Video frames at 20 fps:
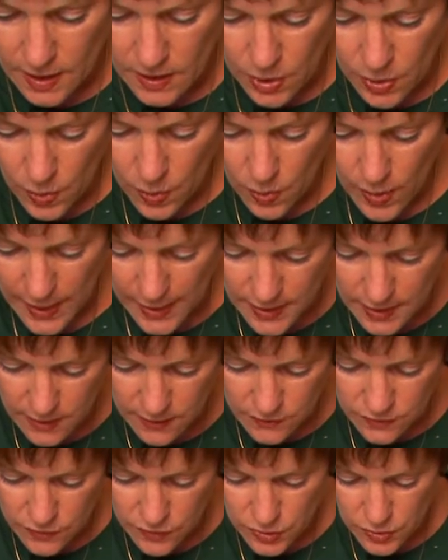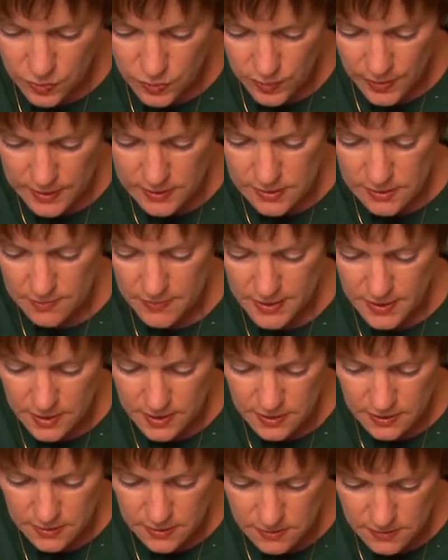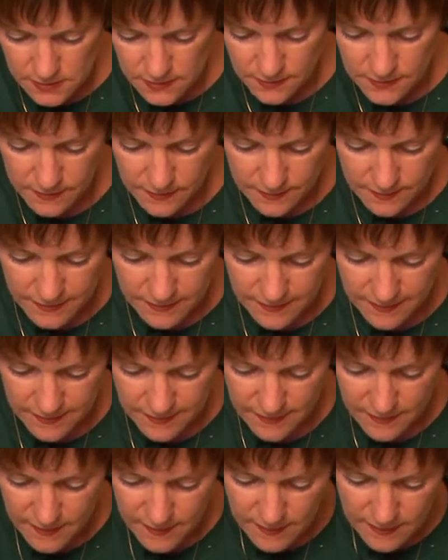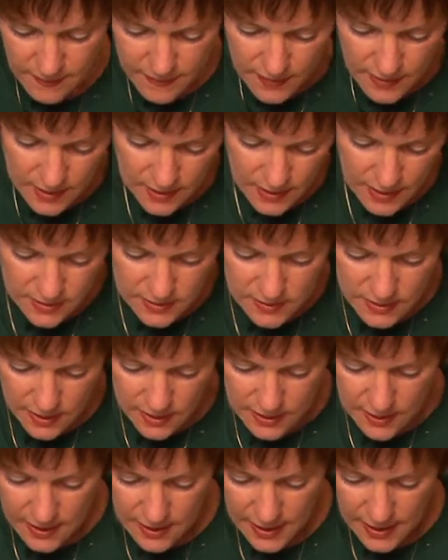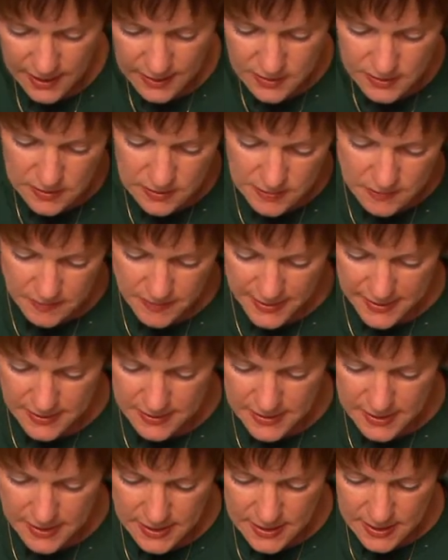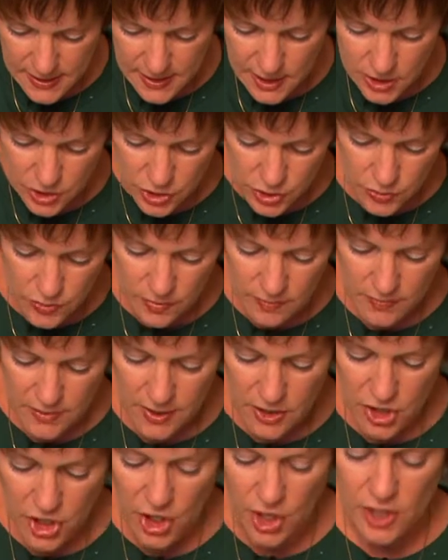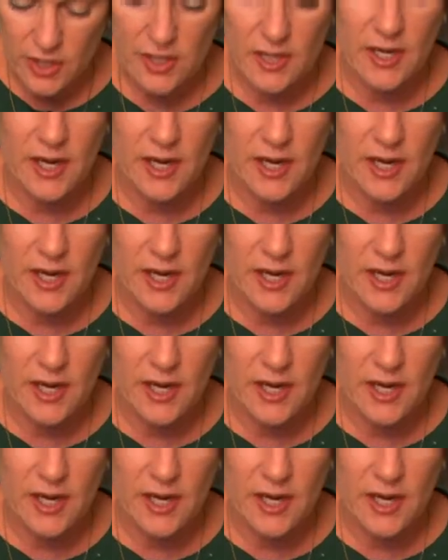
in quite a few recipes. It's got a nice spicy kick to it, but not